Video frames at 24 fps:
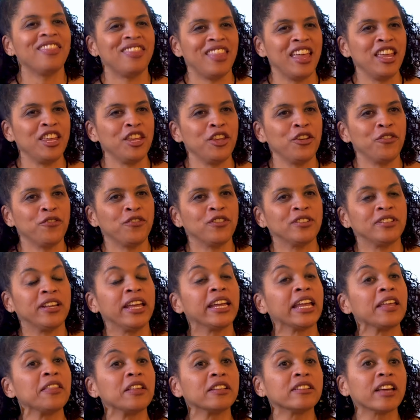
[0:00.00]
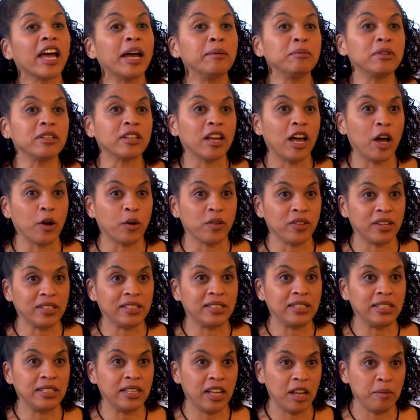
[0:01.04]
Thank you for taking the time to talk with us
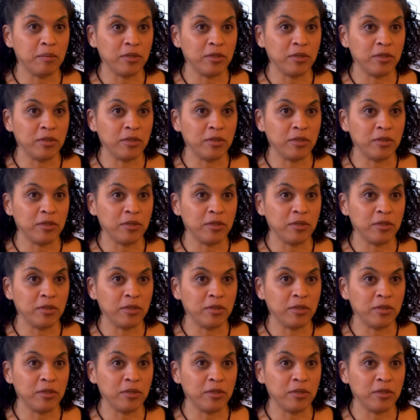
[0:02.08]
today,